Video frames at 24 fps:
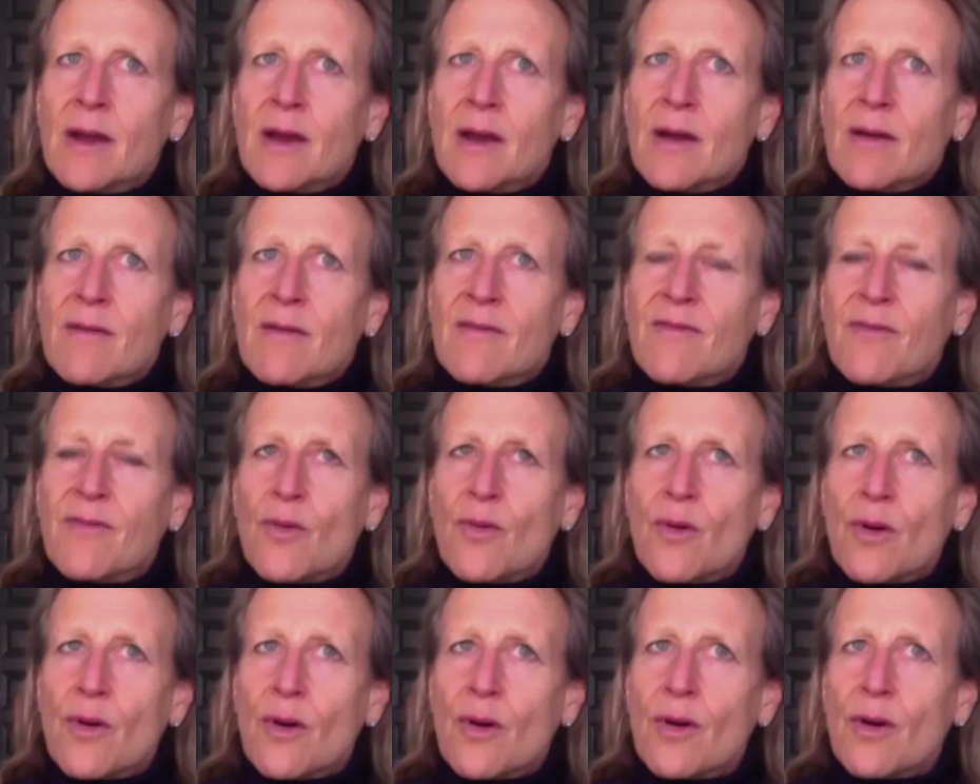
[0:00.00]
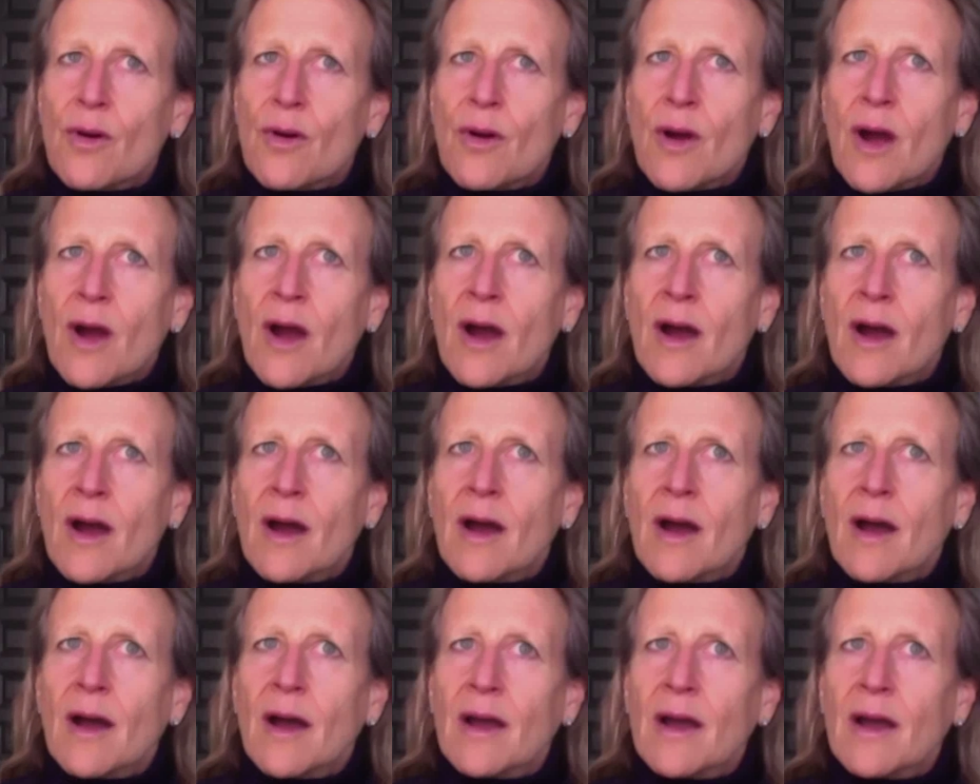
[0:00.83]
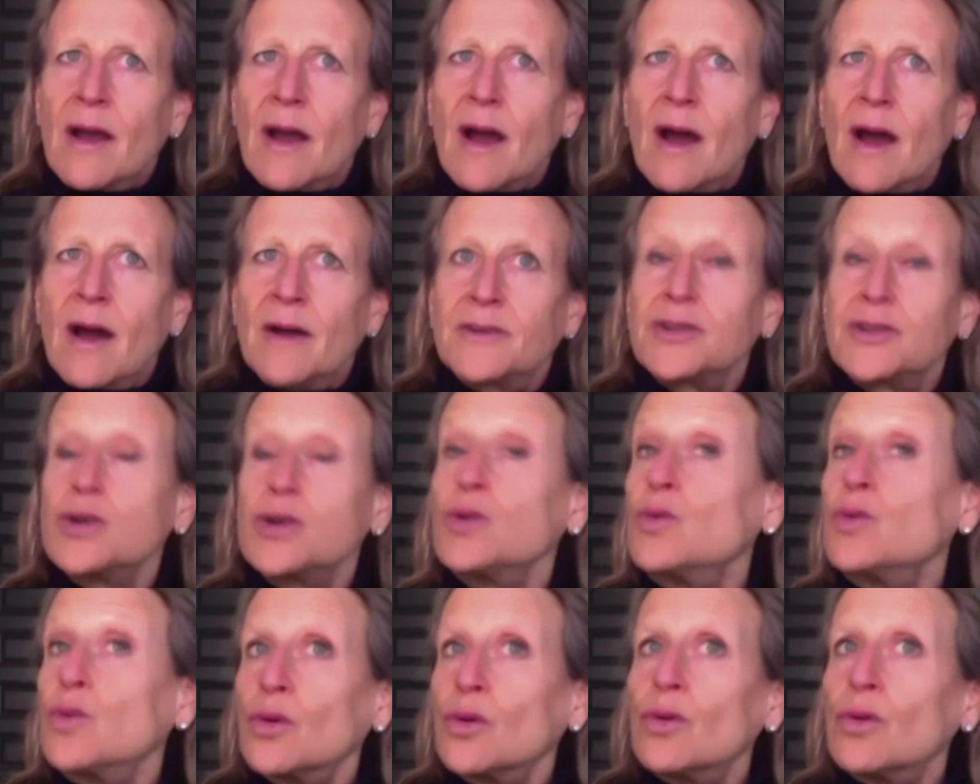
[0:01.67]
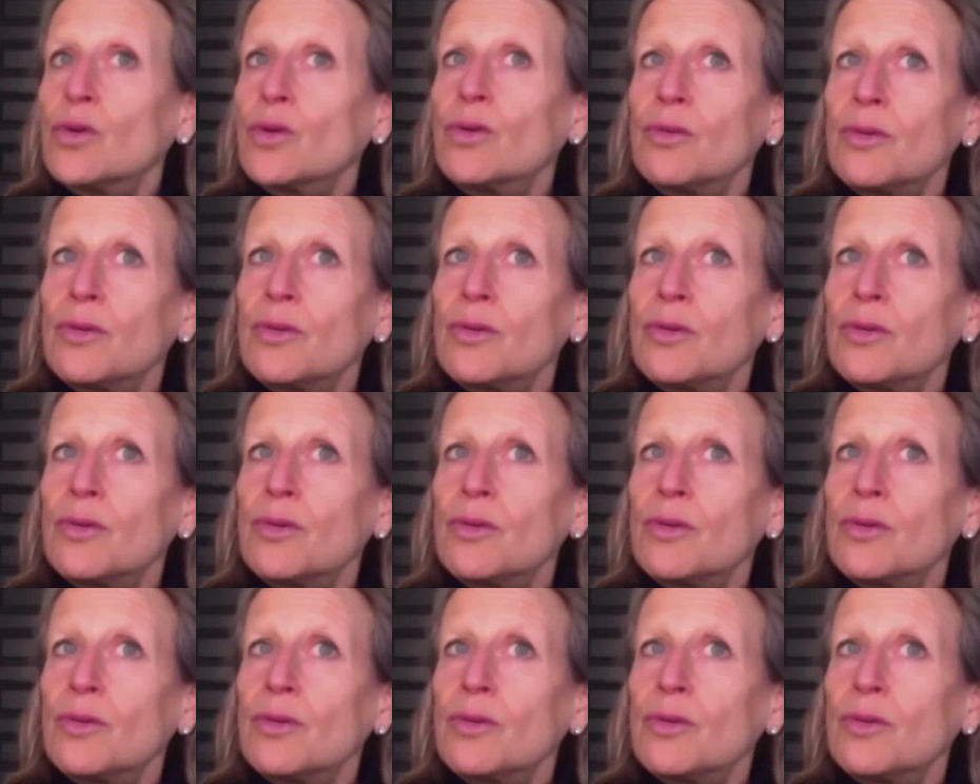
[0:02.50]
for a tool,